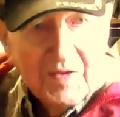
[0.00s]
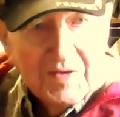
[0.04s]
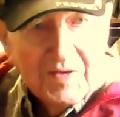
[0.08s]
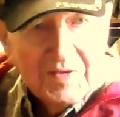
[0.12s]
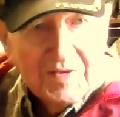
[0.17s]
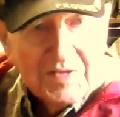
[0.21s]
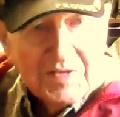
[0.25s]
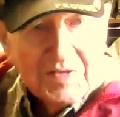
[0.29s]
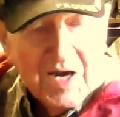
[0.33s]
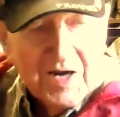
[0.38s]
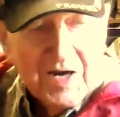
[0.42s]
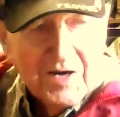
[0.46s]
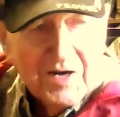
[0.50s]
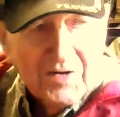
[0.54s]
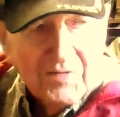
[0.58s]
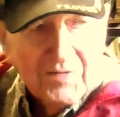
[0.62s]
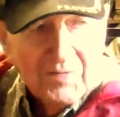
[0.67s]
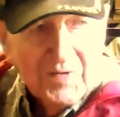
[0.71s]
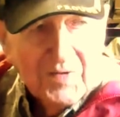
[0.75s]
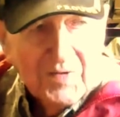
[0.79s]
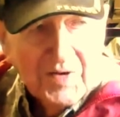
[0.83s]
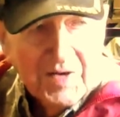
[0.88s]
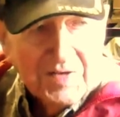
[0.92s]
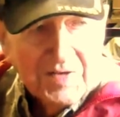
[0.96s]
the
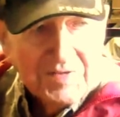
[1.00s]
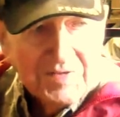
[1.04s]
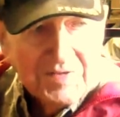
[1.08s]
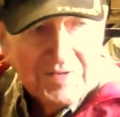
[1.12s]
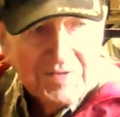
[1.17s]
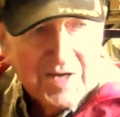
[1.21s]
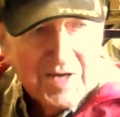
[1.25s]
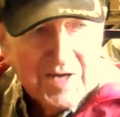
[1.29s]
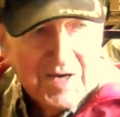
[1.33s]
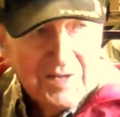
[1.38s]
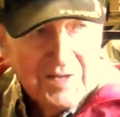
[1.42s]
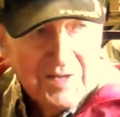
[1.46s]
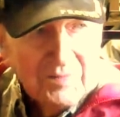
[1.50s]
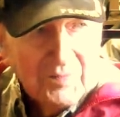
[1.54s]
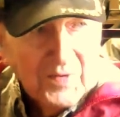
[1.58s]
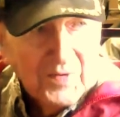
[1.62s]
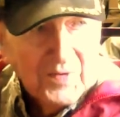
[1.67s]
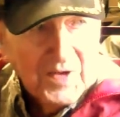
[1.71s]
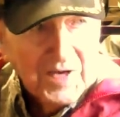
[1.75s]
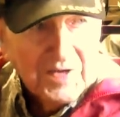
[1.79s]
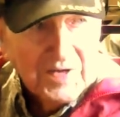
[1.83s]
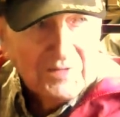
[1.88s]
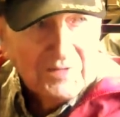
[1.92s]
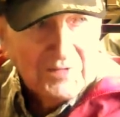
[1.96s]
entire inside of
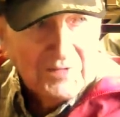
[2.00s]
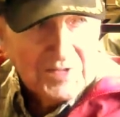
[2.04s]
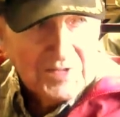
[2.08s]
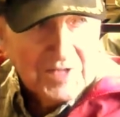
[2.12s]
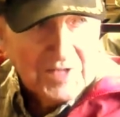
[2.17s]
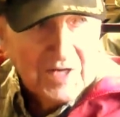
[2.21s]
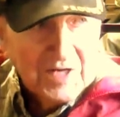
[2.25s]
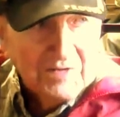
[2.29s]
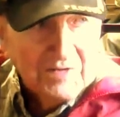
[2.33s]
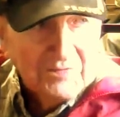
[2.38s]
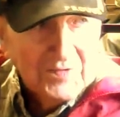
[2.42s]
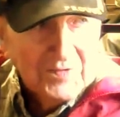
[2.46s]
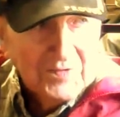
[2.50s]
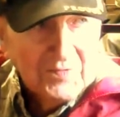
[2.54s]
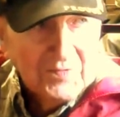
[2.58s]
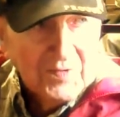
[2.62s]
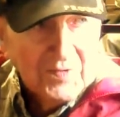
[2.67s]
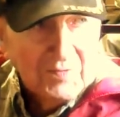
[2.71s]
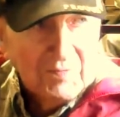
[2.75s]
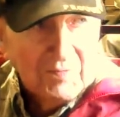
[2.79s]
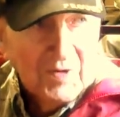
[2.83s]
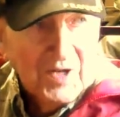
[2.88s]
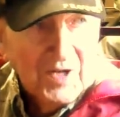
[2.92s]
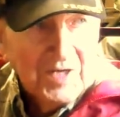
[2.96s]
the plane was covered
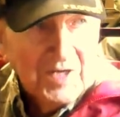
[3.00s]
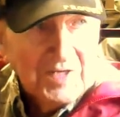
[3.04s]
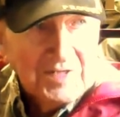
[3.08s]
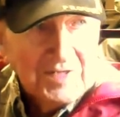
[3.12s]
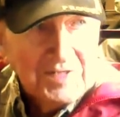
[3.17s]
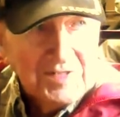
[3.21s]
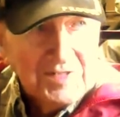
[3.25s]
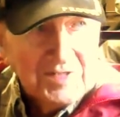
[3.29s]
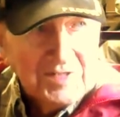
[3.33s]
with blood.